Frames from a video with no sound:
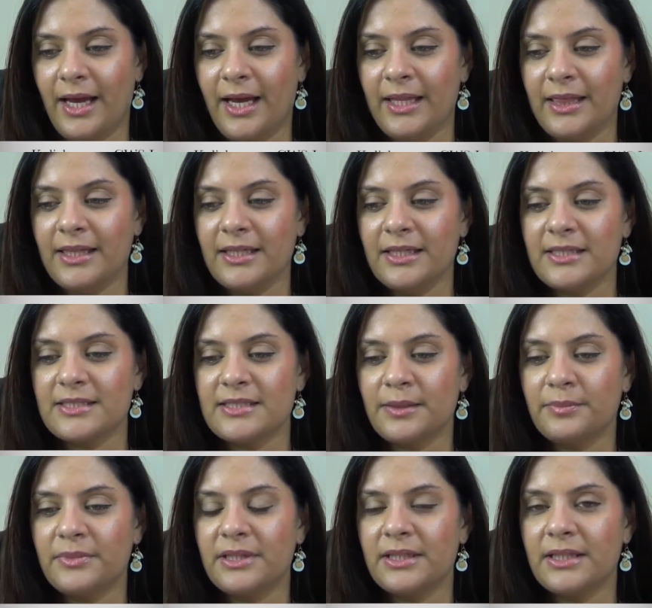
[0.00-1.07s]
I think it's
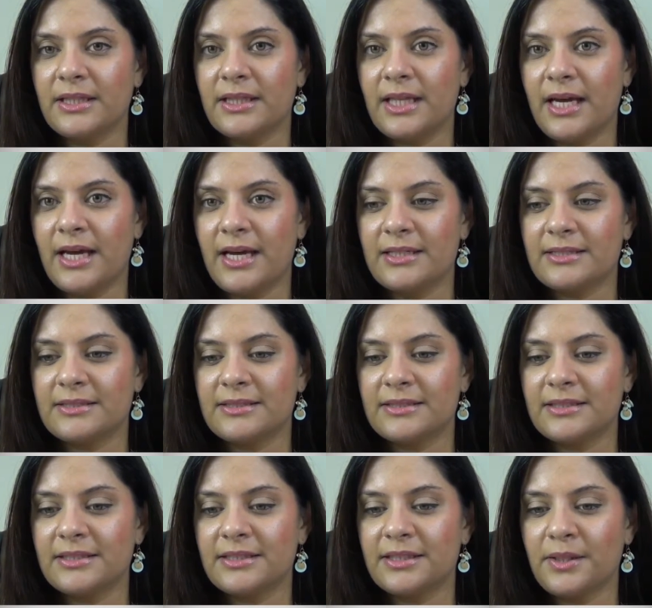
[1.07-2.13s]
something
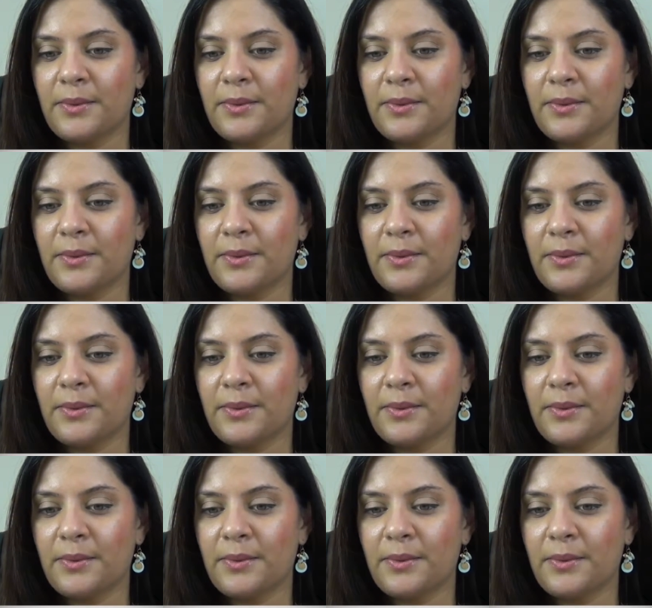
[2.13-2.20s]
that